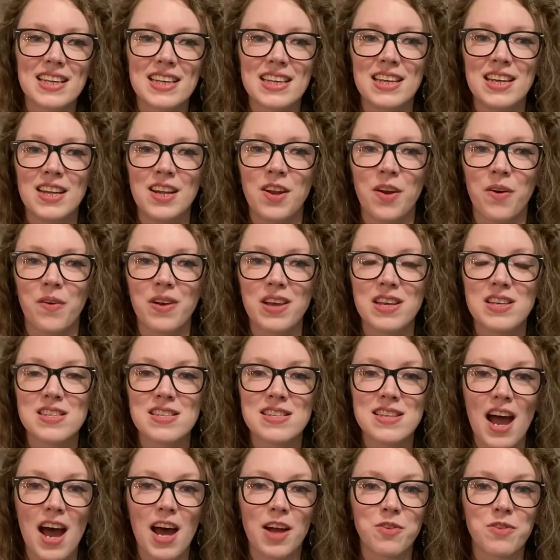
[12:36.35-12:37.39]
his
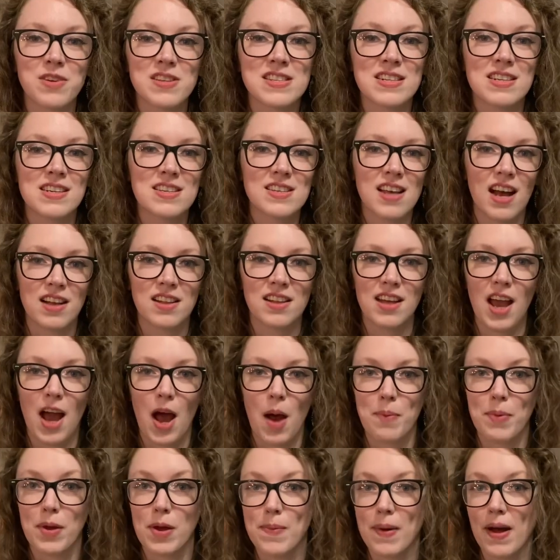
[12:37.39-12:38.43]
dad wasn't exactly
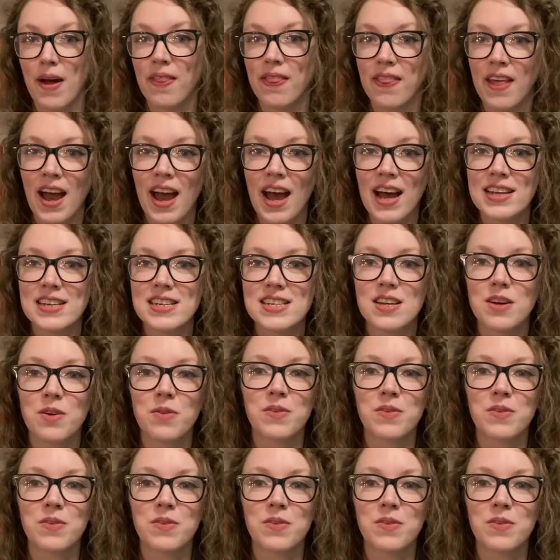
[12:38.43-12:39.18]
happy about that,